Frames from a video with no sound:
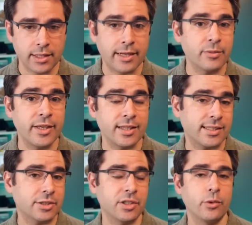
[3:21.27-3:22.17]
Now to make this
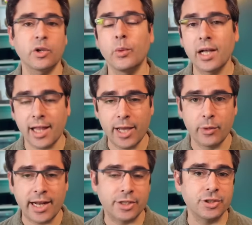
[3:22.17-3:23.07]
actually work well, I
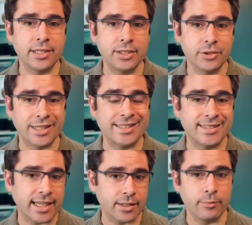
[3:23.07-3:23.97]
would actually need to use a
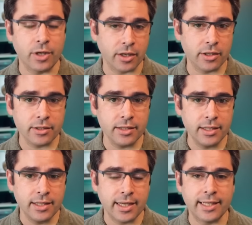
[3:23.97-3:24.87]
second monitor
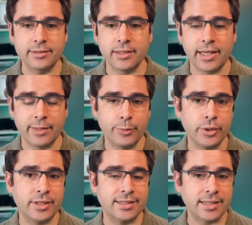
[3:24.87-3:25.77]
and, and
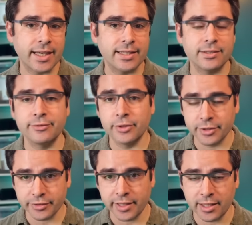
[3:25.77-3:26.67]
put the slides full
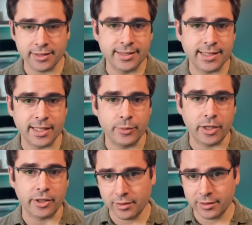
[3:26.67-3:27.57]
screen on the second
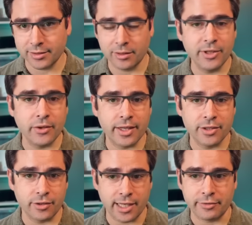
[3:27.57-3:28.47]
monitor. So let me go ahead and
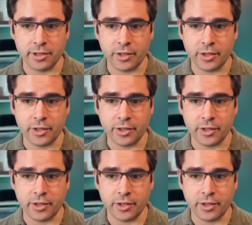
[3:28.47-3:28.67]
do that really